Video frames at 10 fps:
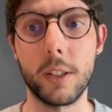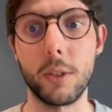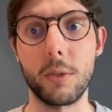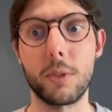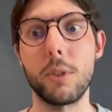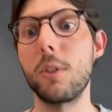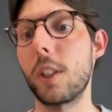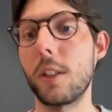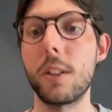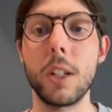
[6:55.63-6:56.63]
so you
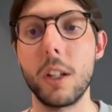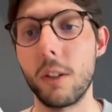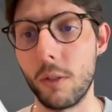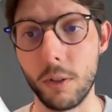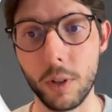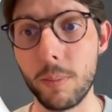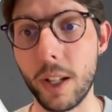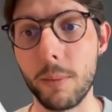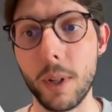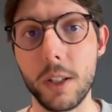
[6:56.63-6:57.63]
can reply
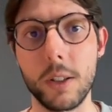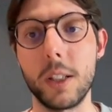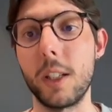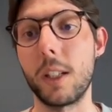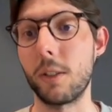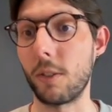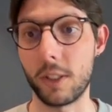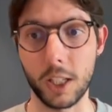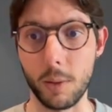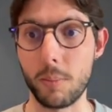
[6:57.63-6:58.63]
manually and not
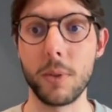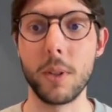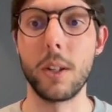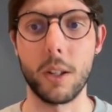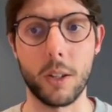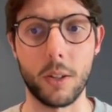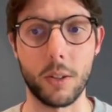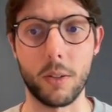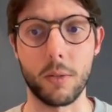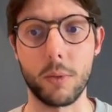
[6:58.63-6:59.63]
keep
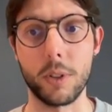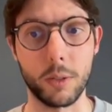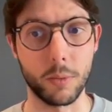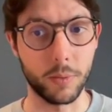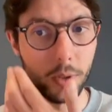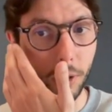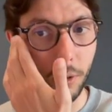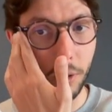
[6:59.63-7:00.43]
running with the